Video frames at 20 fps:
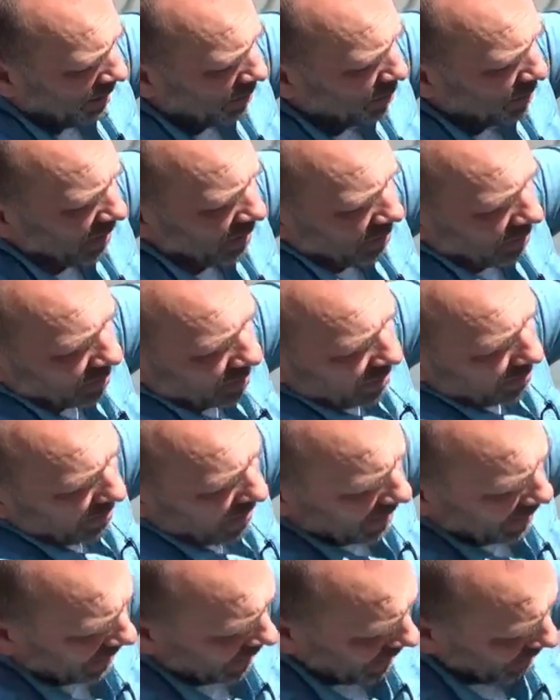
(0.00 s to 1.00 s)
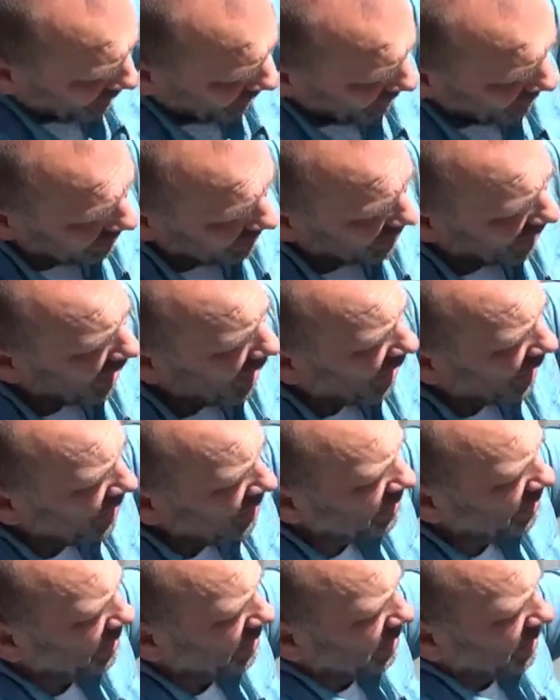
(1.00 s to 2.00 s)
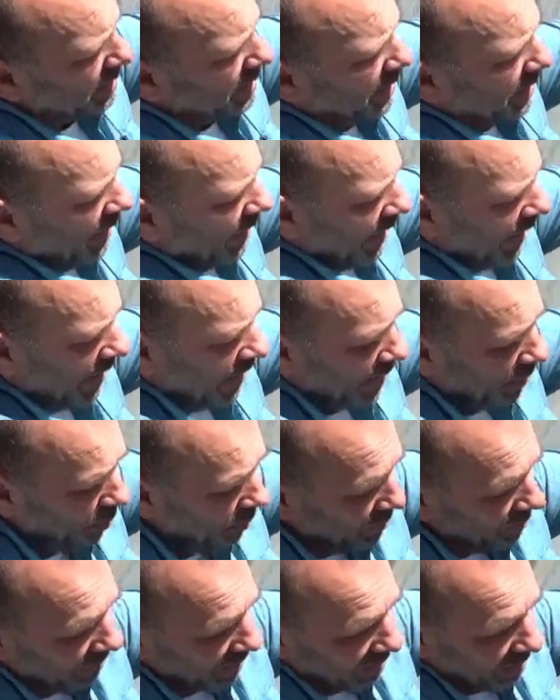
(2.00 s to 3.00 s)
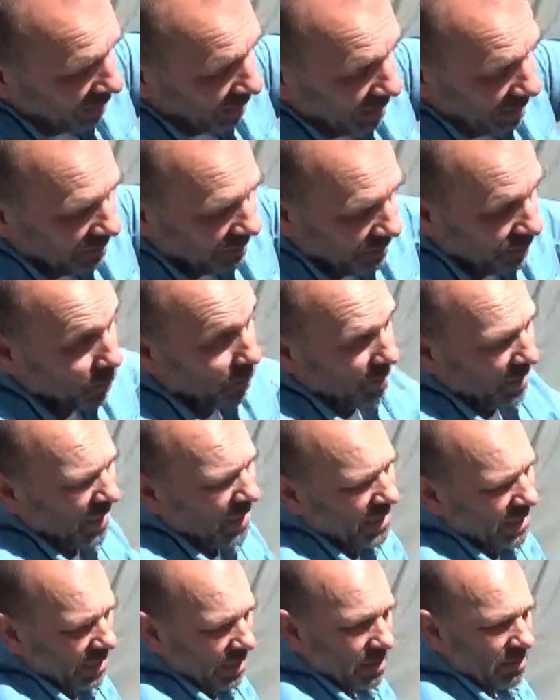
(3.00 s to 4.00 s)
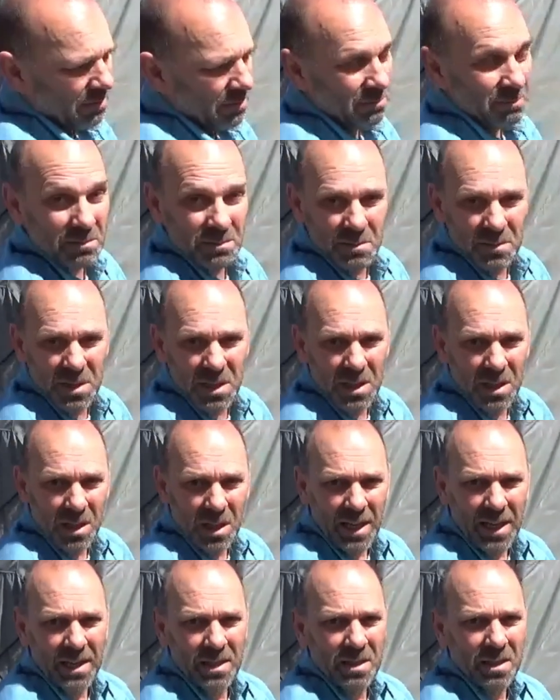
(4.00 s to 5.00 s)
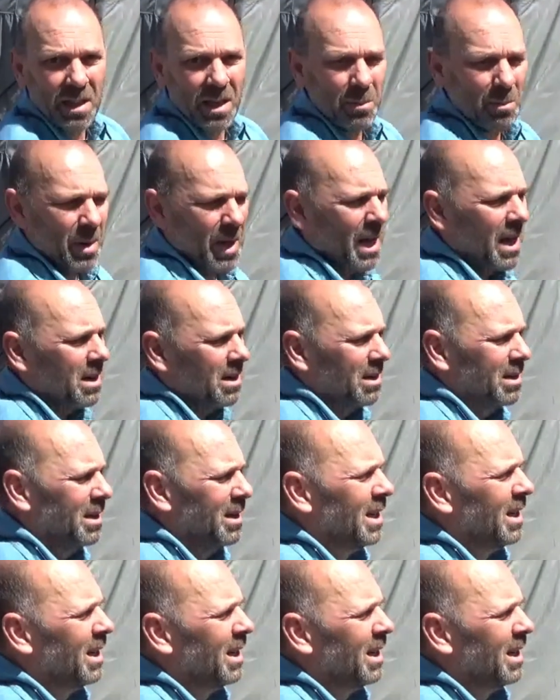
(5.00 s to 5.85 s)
but it would be about half this size, and it would be the full painting in a landscape pattern.